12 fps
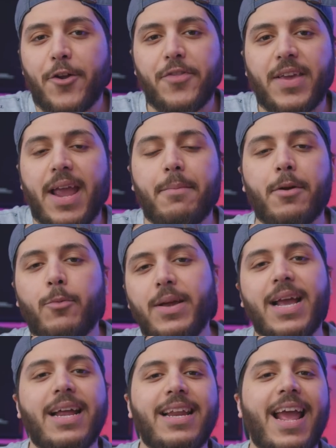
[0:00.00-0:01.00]
hurt the gamer,
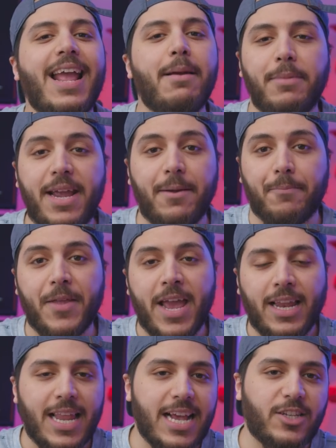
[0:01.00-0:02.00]
we got A M D.
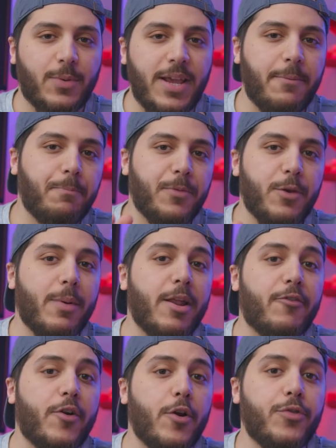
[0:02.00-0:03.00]
Last week, you
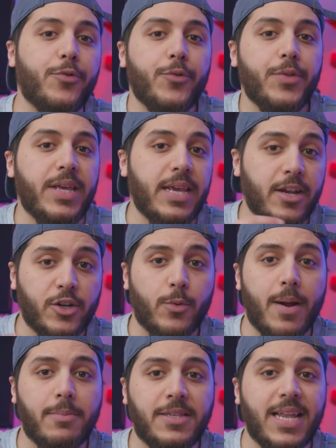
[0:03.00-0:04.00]
might have heard through the
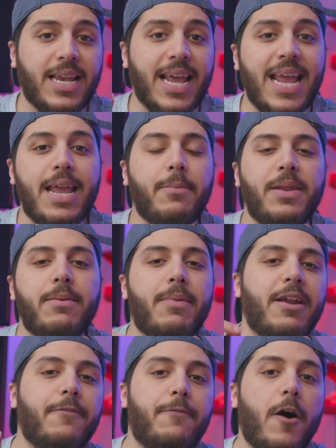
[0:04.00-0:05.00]
interwebs that A M D
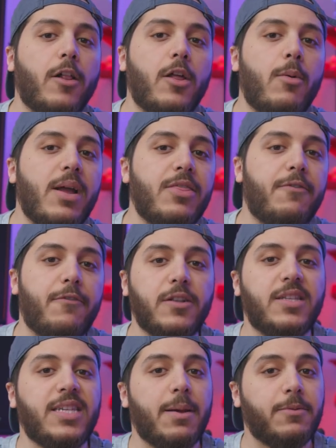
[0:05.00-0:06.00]
might follow in the
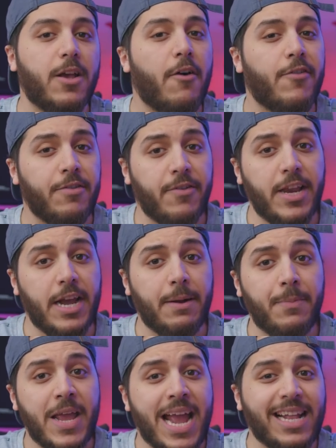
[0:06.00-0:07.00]
footsteps of
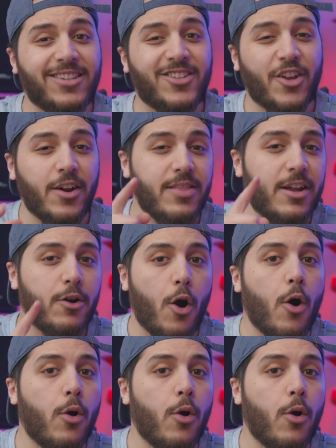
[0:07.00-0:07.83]
Nvidia and start their